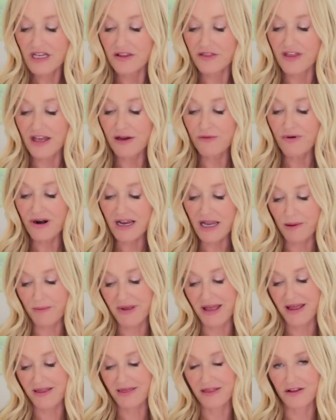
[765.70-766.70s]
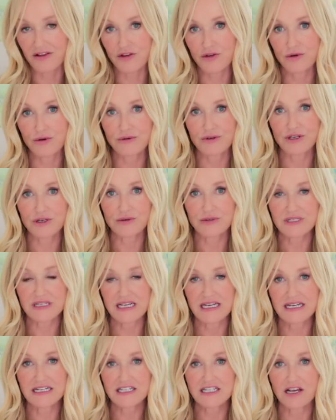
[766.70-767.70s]
they recommend that you use
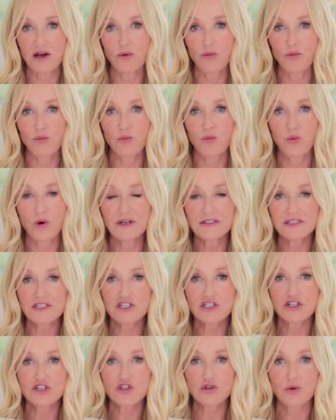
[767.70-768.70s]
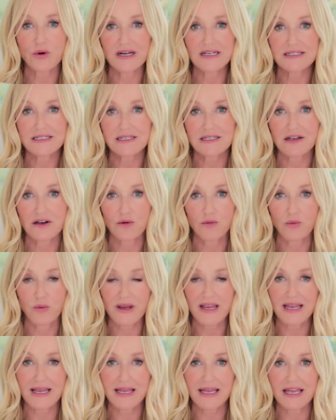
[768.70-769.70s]
it once to twice a
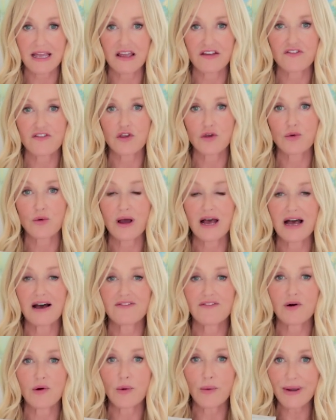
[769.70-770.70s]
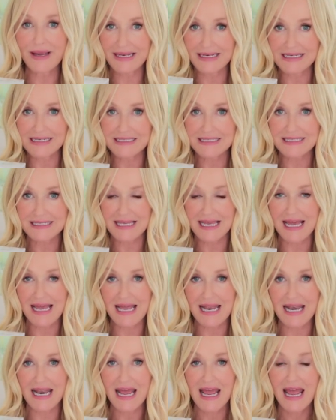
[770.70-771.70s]
week if you have oily
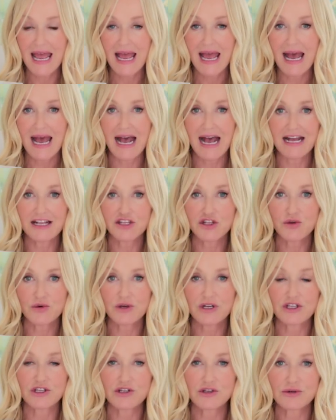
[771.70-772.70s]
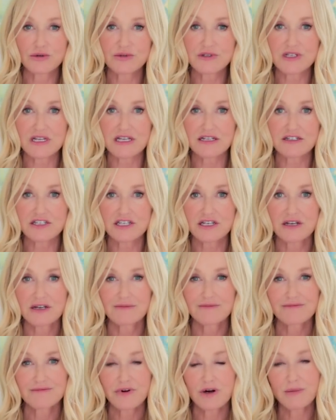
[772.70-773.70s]
skin and you can use it
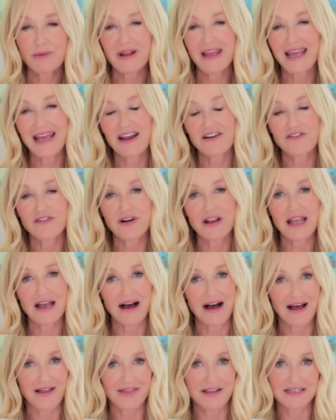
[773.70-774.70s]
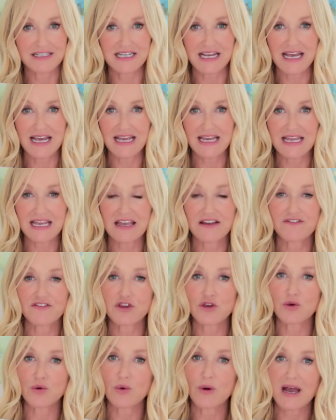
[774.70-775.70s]
probably every other day
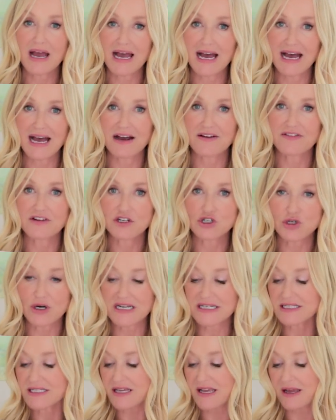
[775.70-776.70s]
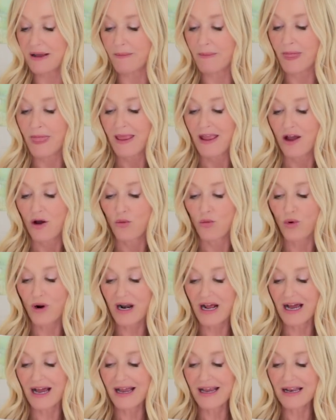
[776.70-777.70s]
if you have dry skin.
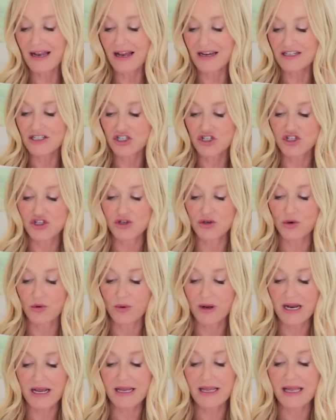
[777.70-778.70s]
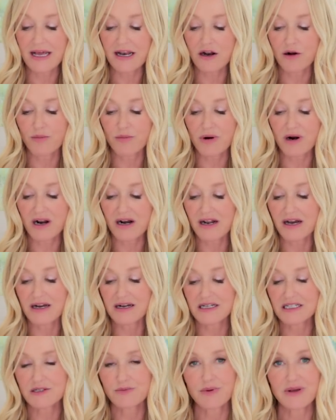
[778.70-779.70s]
What I like to do when I get a
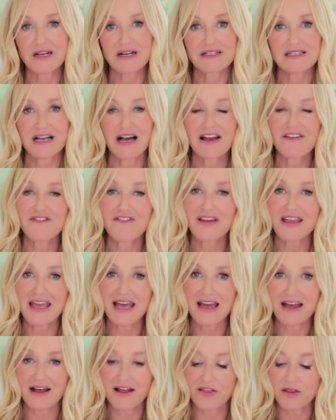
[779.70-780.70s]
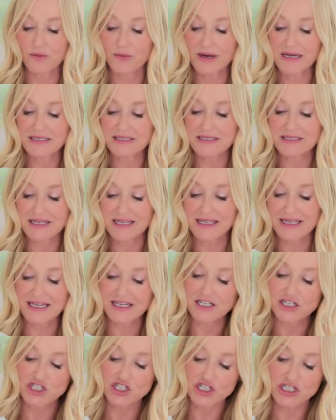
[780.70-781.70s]
product, because I forget otherwise, is I
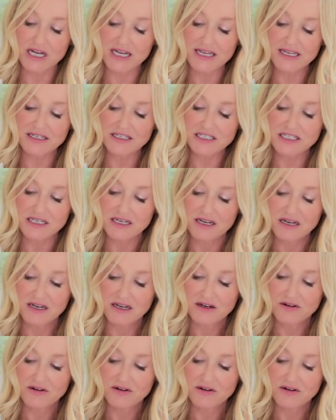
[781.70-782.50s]
get a giant